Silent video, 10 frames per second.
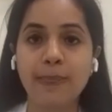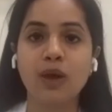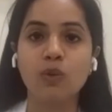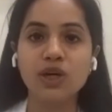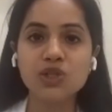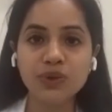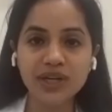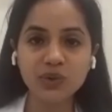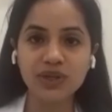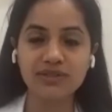What we are
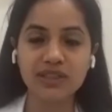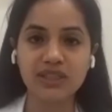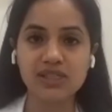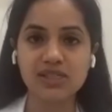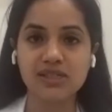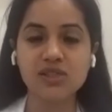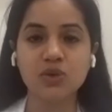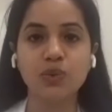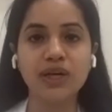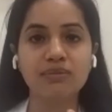doing with this is
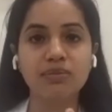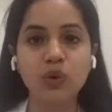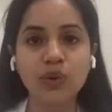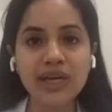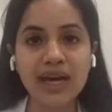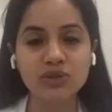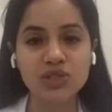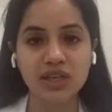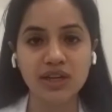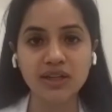we are blowing
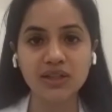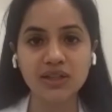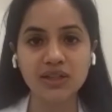out air